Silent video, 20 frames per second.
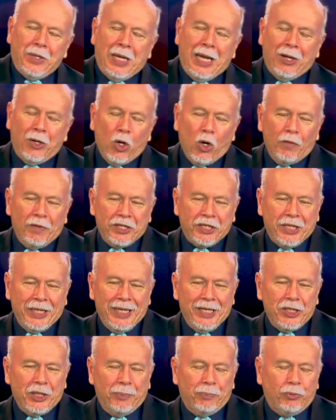I go
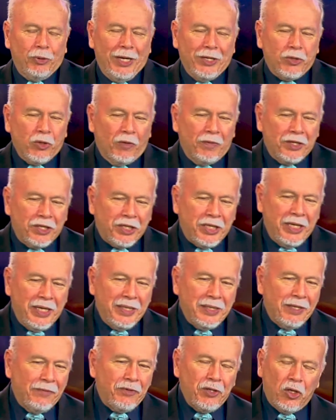overseas and preach
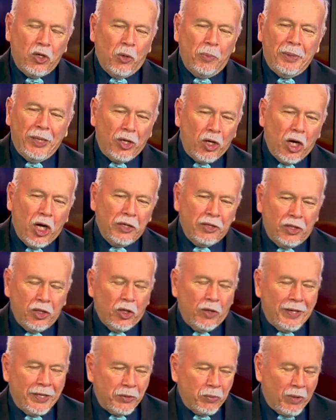overseas. If you know me at all, you
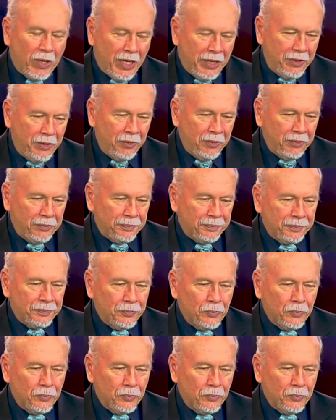know that's what I do.